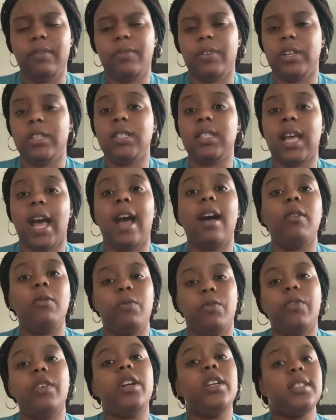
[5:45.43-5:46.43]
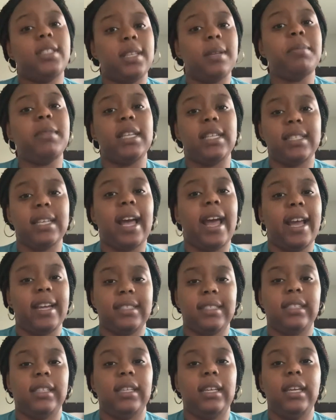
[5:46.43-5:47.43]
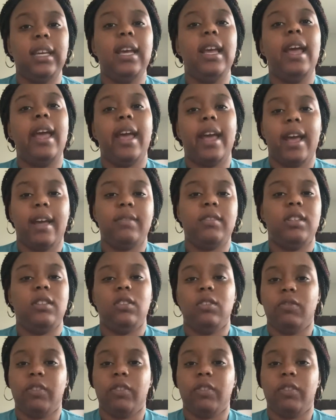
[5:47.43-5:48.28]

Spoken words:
First, some things I actually have to do,